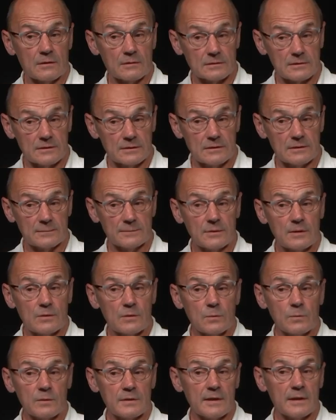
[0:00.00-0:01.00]
term
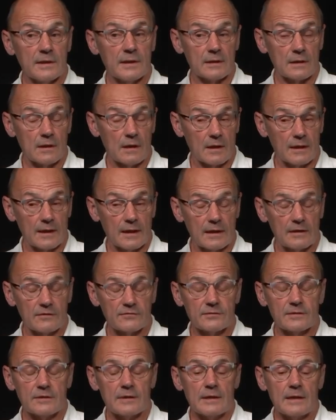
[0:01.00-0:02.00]
within an archive.
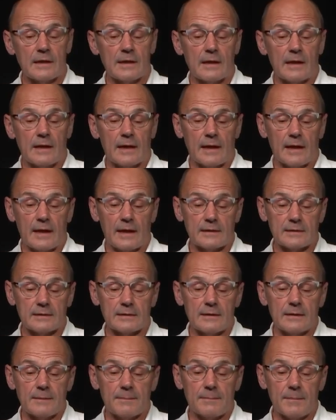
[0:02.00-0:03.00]
And
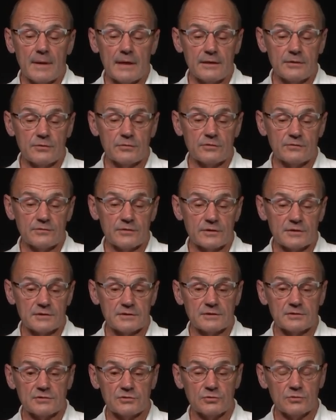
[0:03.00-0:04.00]
many
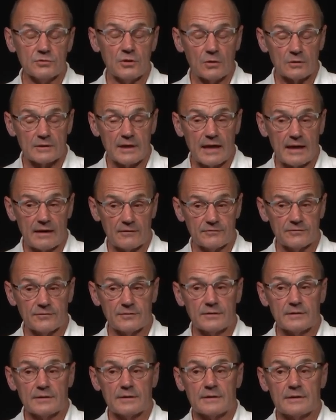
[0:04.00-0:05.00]
universities do not have
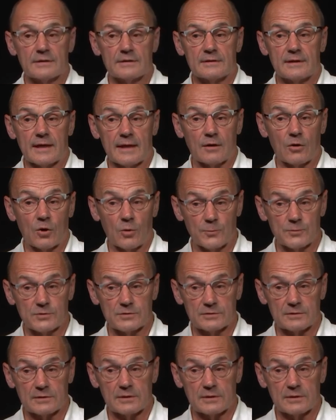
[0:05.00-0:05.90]
that option.